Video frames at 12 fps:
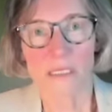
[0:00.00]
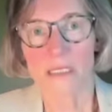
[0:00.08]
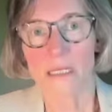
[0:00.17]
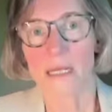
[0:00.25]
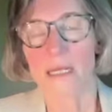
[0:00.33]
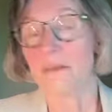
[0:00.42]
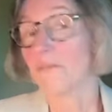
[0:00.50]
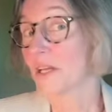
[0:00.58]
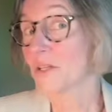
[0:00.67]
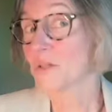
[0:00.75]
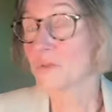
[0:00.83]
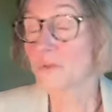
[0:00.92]
that I
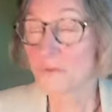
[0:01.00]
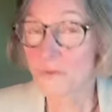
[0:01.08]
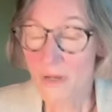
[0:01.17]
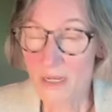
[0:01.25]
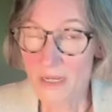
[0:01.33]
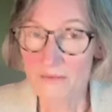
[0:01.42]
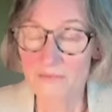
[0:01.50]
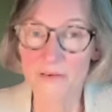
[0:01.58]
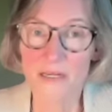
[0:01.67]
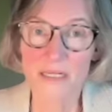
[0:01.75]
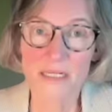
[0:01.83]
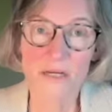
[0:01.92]
invite you to try and
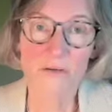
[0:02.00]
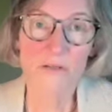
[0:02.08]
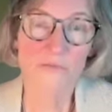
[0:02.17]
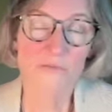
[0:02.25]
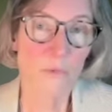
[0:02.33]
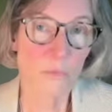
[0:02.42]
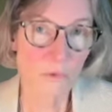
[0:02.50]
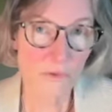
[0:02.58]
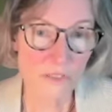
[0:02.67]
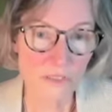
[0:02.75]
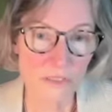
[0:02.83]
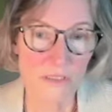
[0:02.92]
find out if it
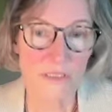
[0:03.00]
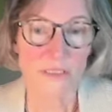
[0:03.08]
works.